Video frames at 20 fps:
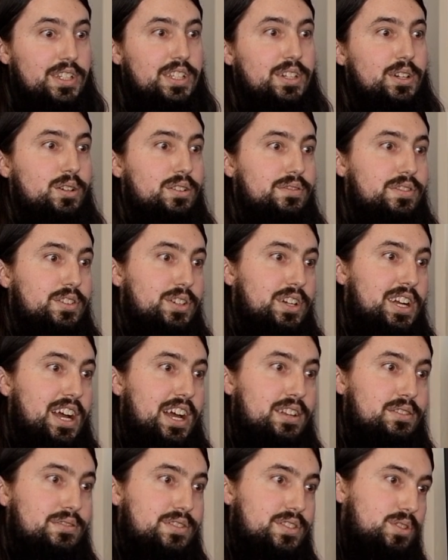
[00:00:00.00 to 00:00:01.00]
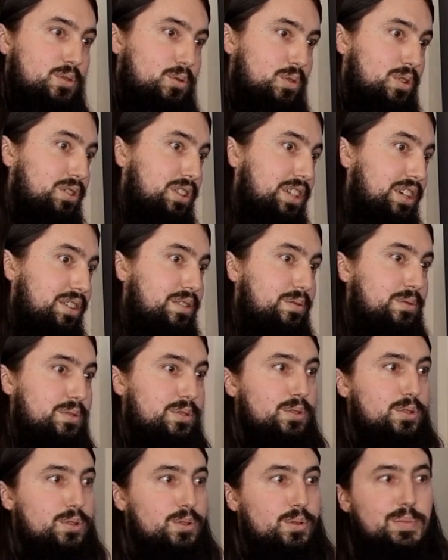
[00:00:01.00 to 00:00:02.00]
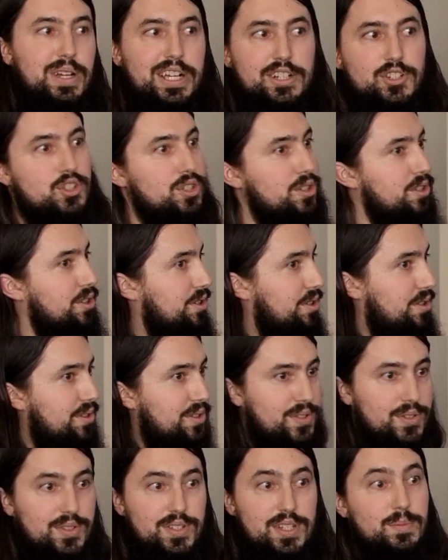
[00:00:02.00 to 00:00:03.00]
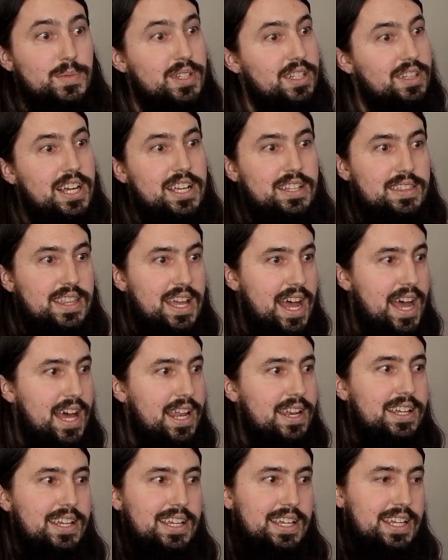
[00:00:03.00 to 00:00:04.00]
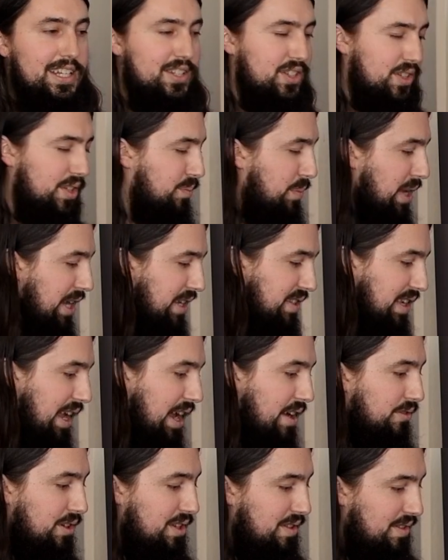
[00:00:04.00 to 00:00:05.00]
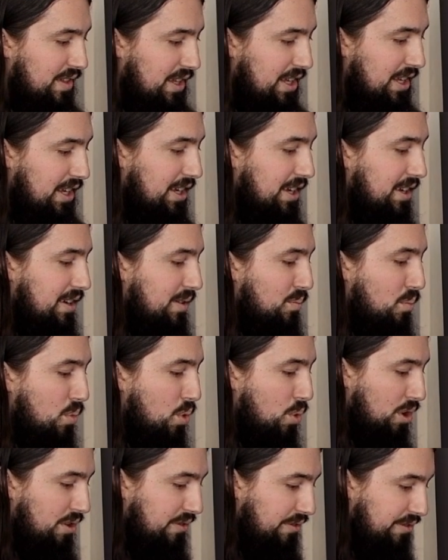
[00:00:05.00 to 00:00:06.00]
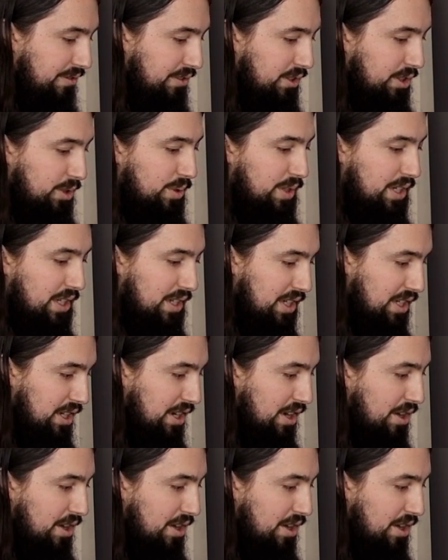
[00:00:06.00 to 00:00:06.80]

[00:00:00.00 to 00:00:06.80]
if you're kind of scrolling through pictures or something like that. It just makes everything more fluid,